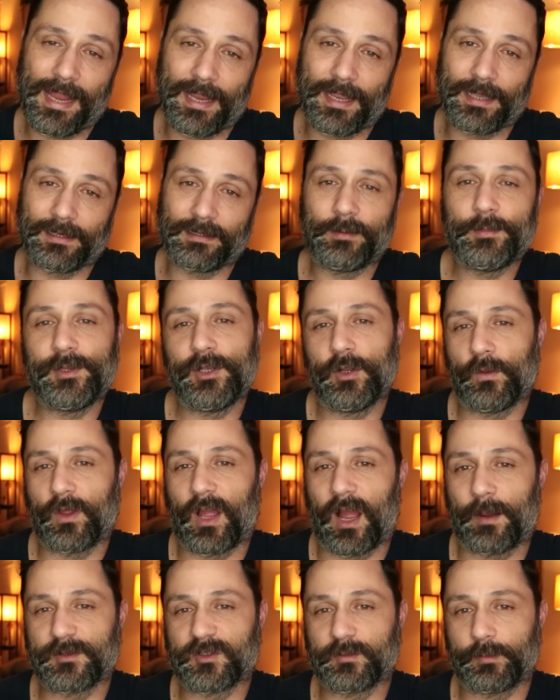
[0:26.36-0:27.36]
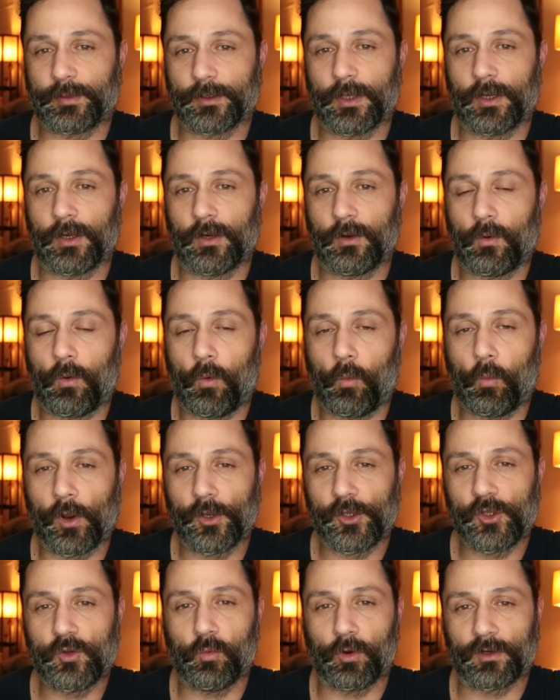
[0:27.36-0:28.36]
and let me know in the comments below
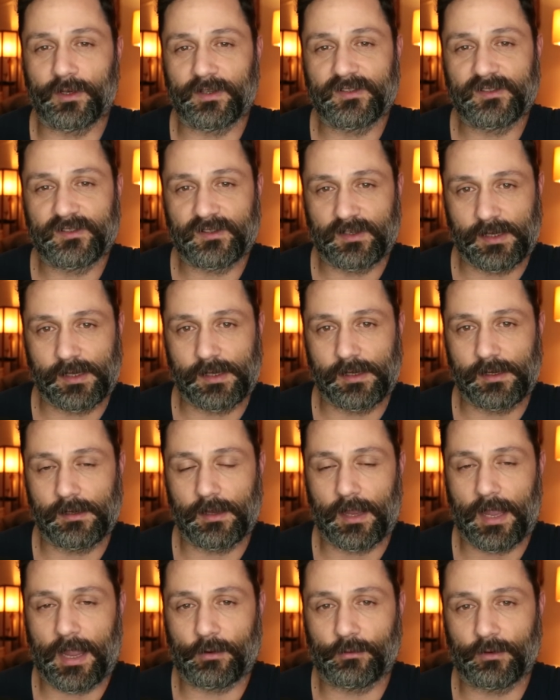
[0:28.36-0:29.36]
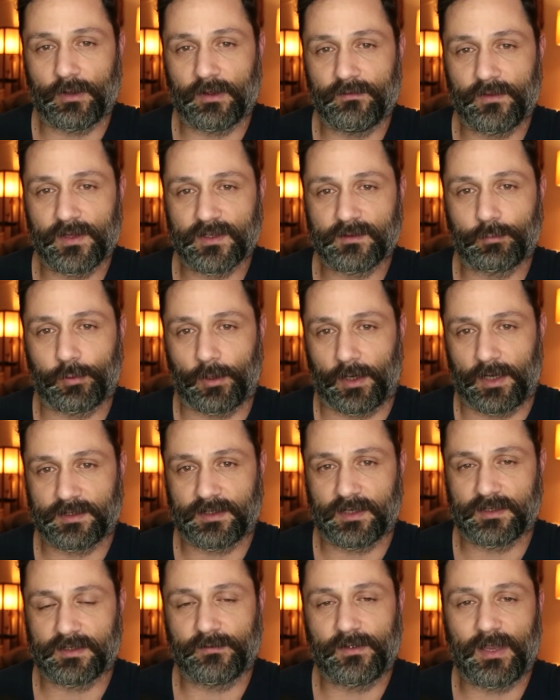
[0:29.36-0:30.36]
what you want to see out of this
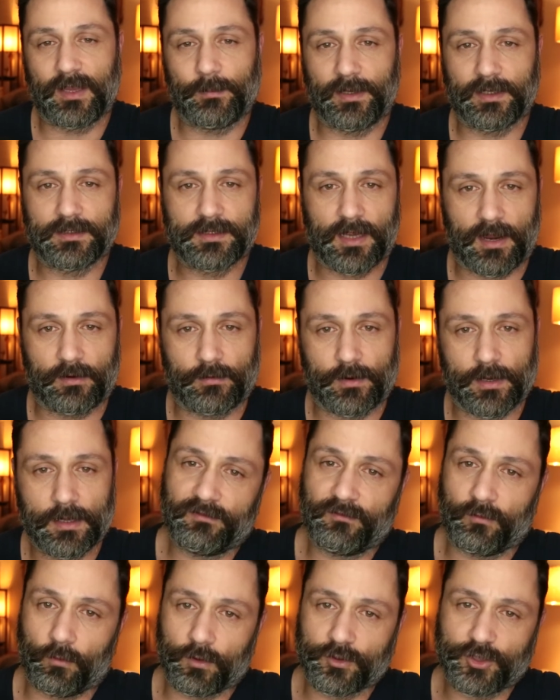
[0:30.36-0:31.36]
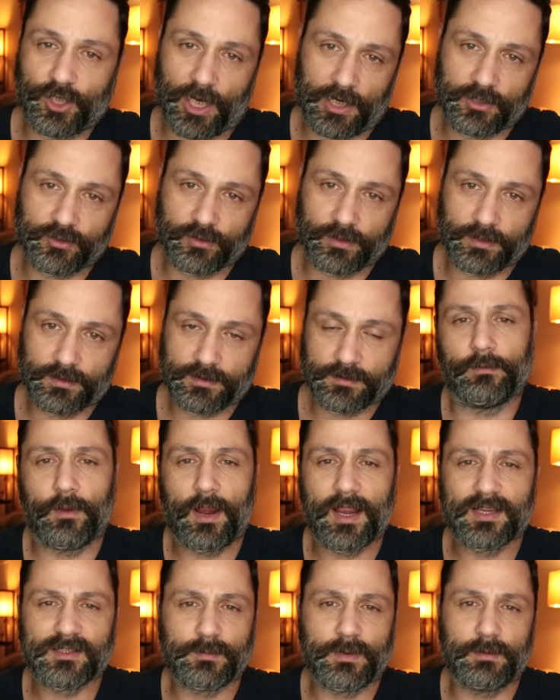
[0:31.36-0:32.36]
process of keeping a diary for Changelings.
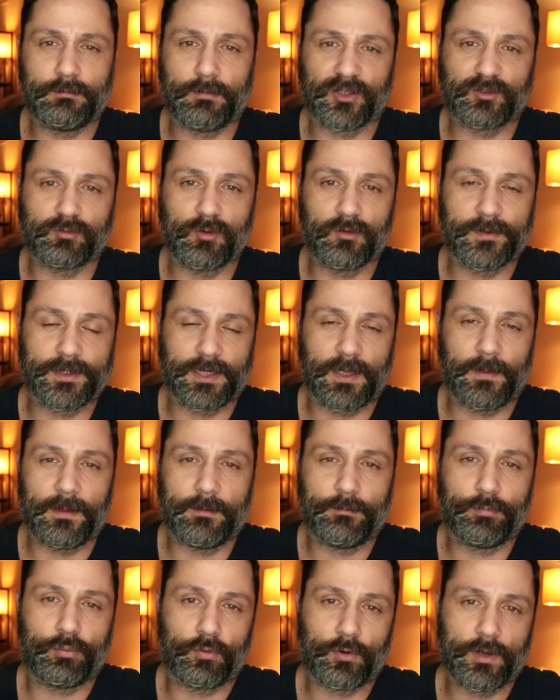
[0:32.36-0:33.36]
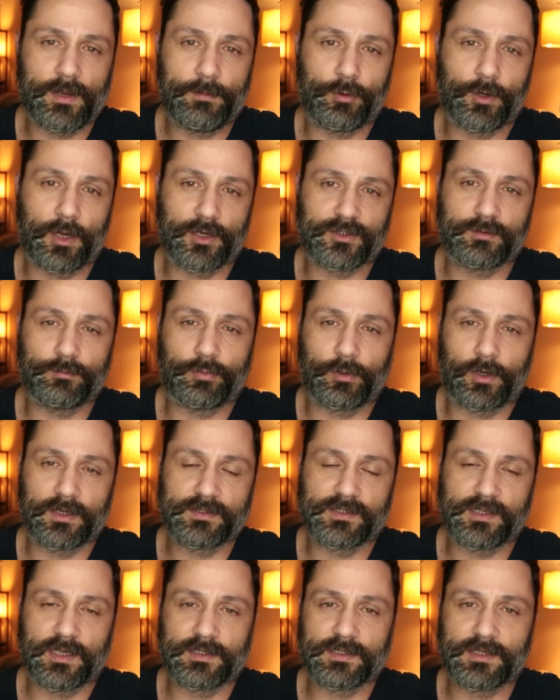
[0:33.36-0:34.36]
There hasn't been much movement in the pre-production
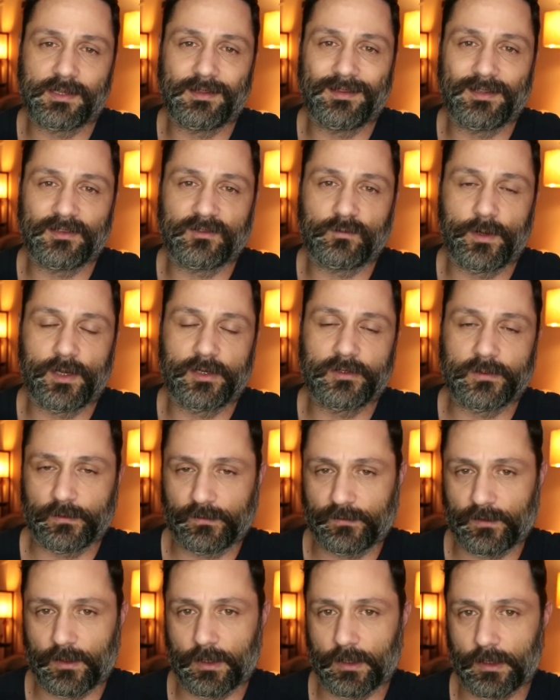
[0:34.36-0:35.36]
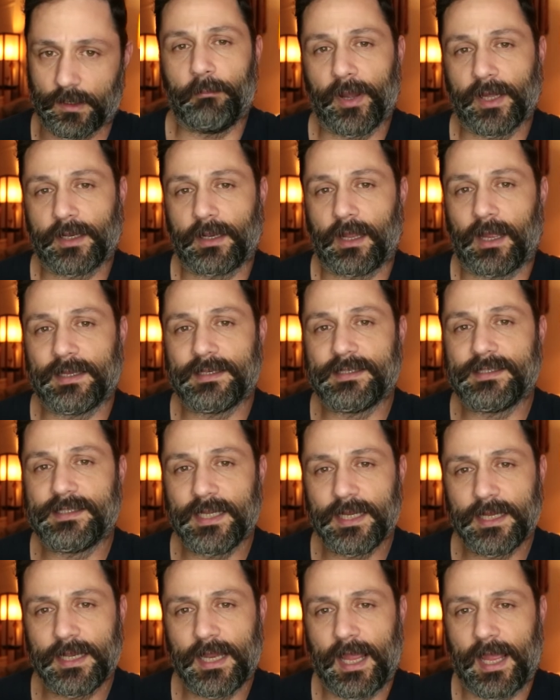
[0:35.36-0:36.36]
process this week so far, but I
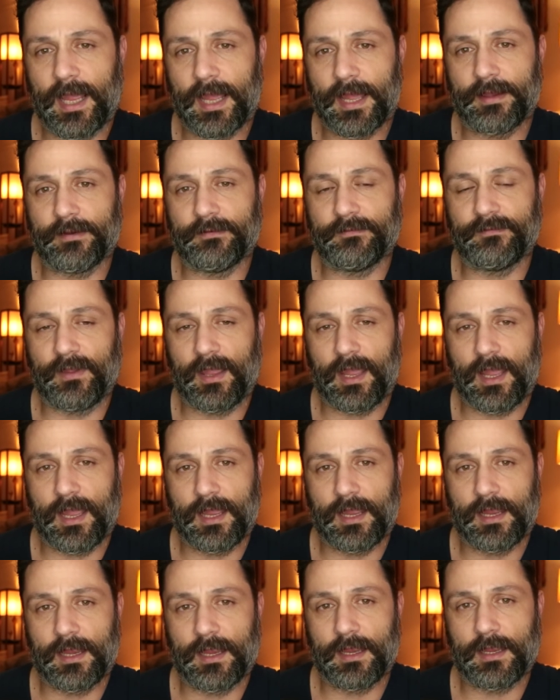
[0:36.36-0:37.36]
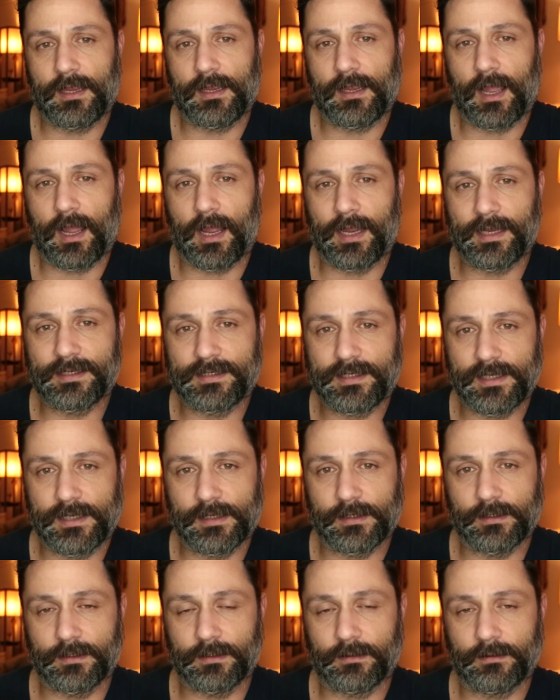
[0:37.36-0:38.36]
did have an
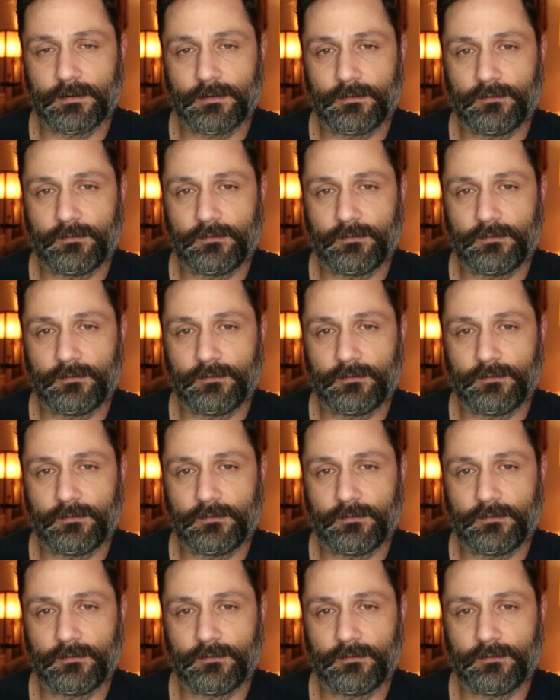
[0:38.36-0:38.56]
idea